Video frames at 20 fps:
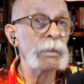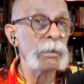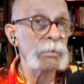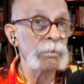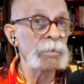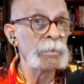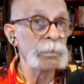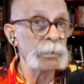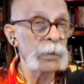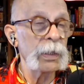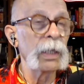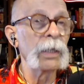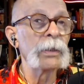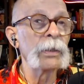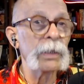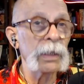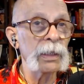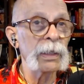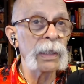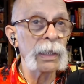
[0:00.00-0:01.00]
goats that are
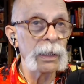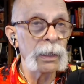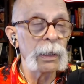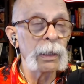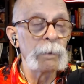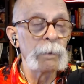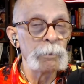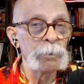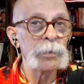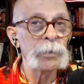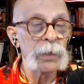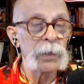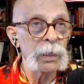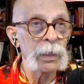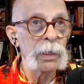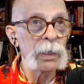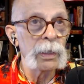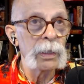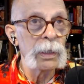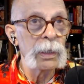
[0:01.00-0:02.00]
trucked around to eat
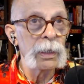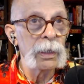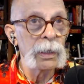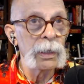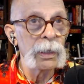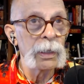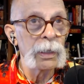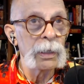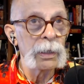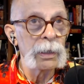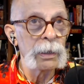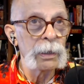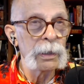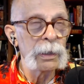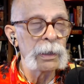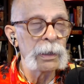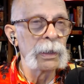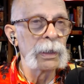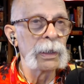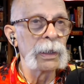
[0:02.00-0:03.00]
the vegetable.
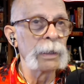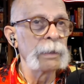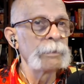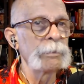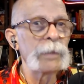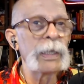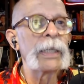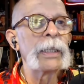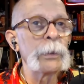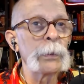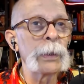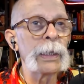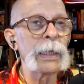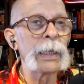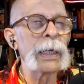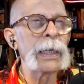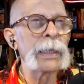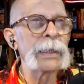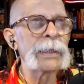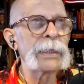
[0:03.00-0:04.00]
Yeah. Anyway,
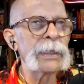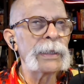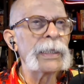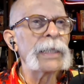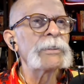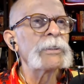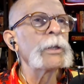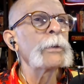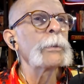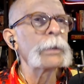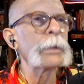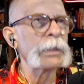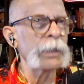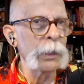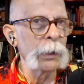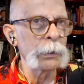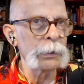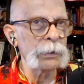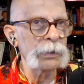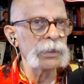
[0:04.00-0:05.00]
I guess it was
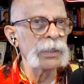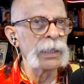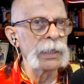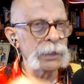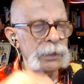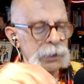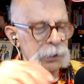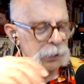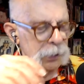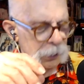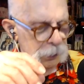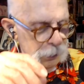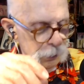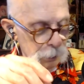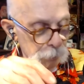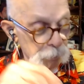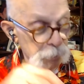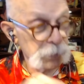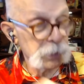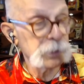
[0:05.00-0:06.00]
goats. Thank you.
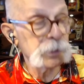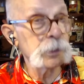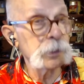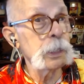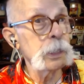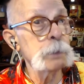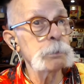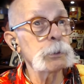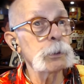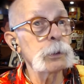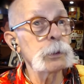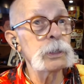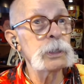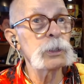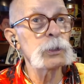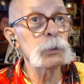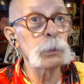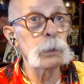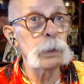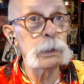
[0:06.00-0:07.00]
Okay. So they brought in
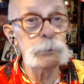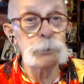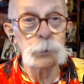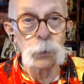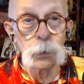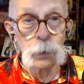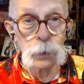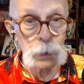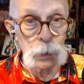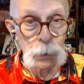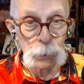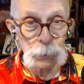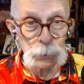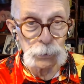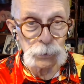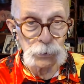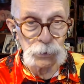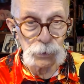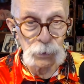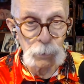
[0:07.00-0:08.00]
24
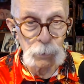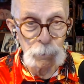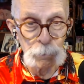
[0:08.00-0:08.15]
goats,